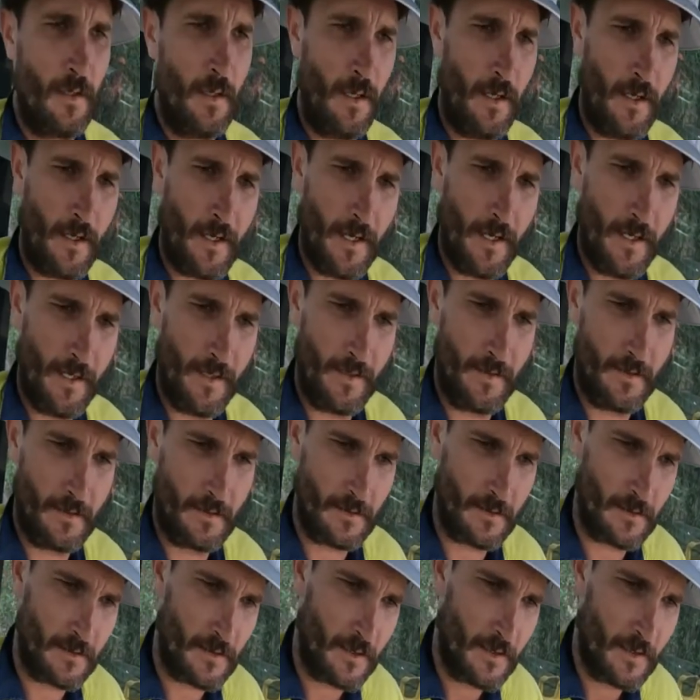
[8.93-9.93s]
Okay,
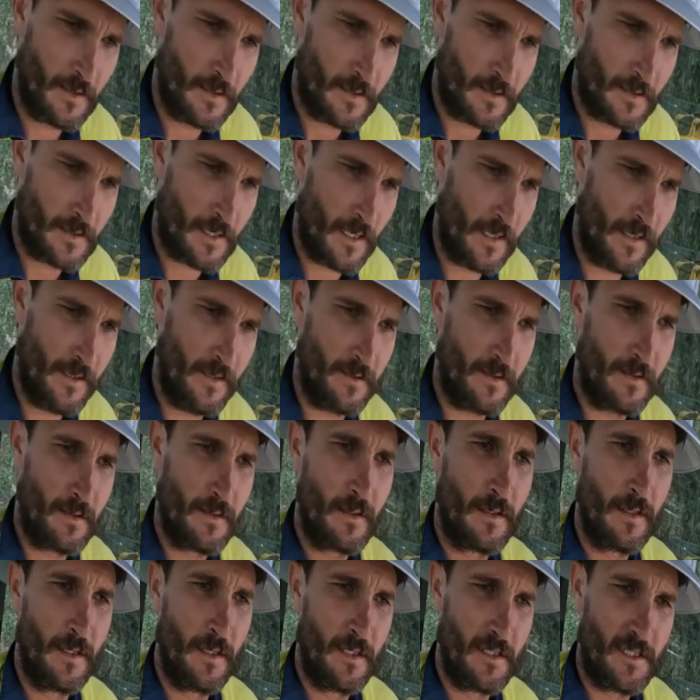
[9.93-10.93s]
so
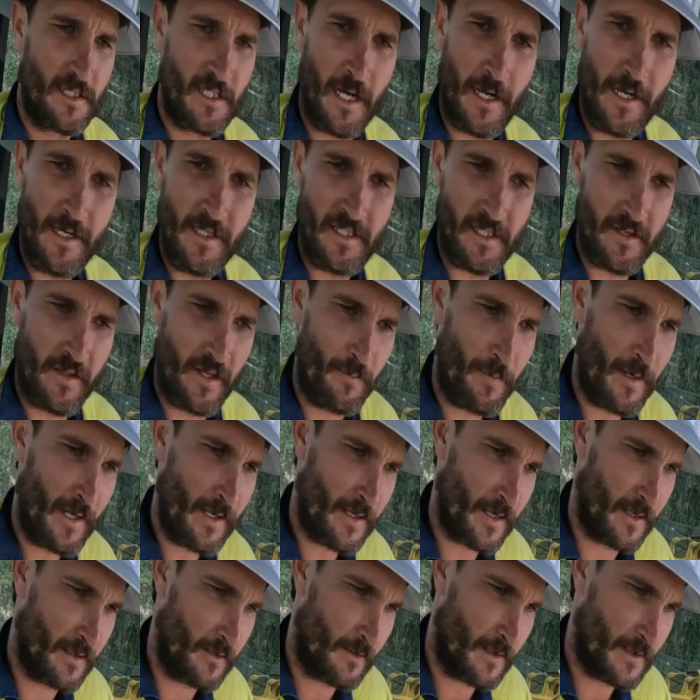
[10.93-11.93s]
changing the
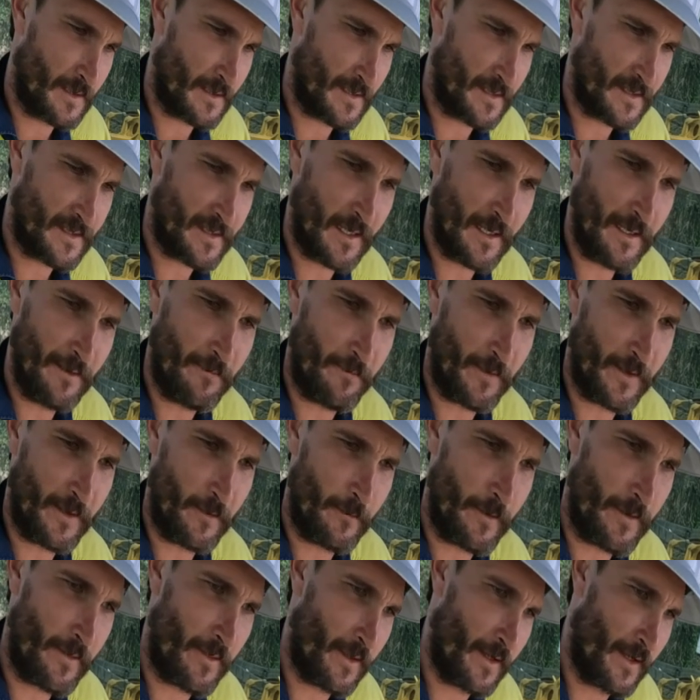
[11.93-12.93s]
bucket nice and safely
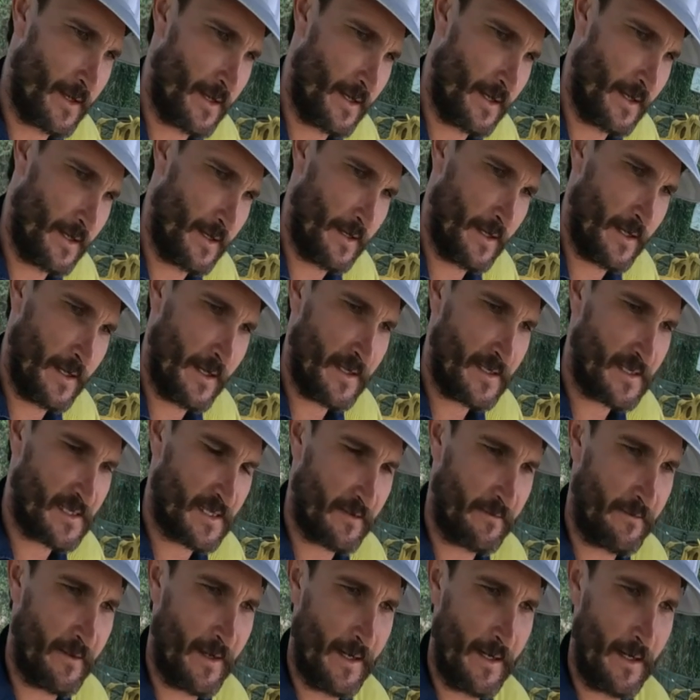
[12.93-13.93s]
with the
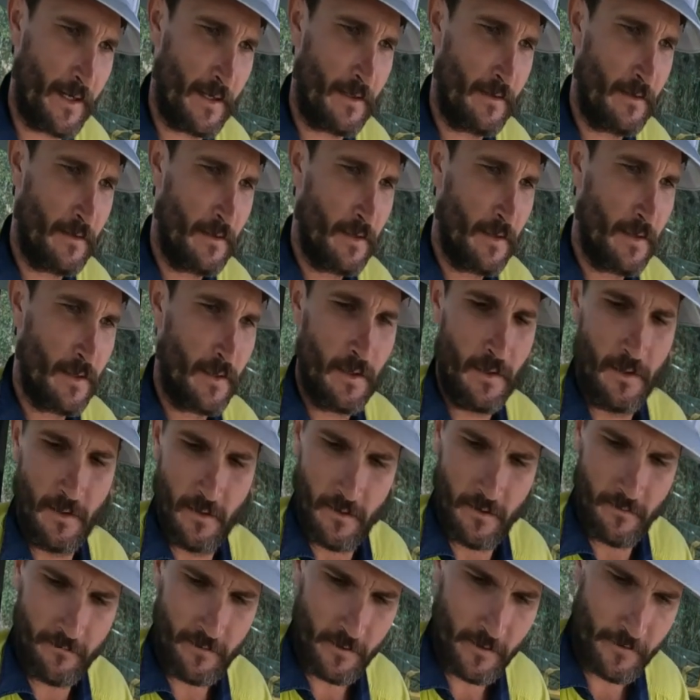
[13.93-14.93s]
excavator.
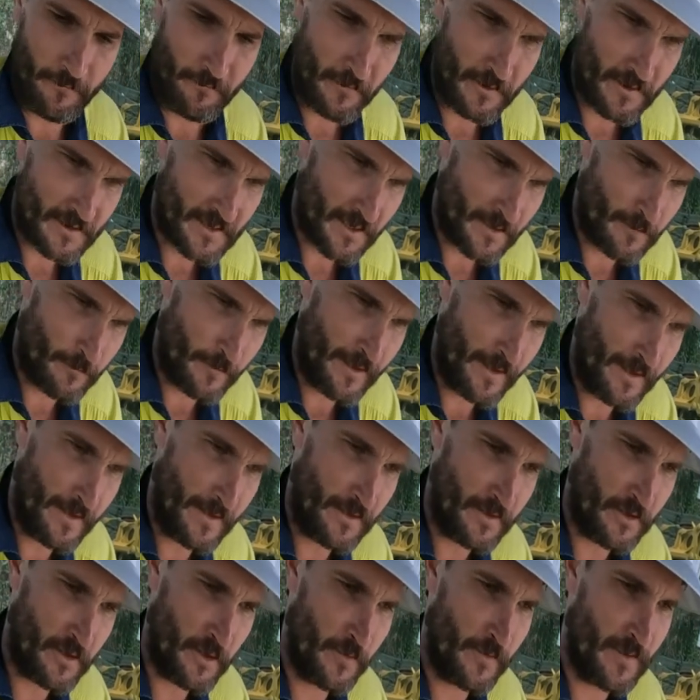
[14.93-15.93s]
The very first thing we need
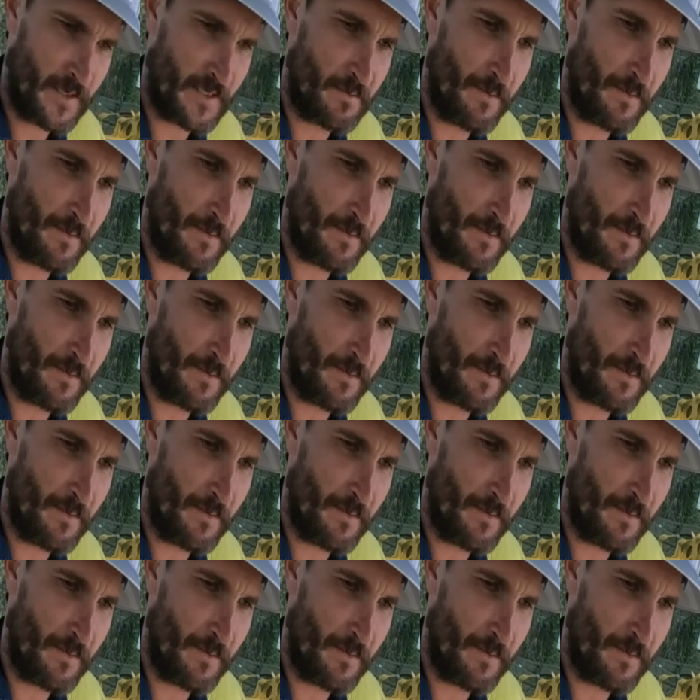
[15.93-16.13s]
to do is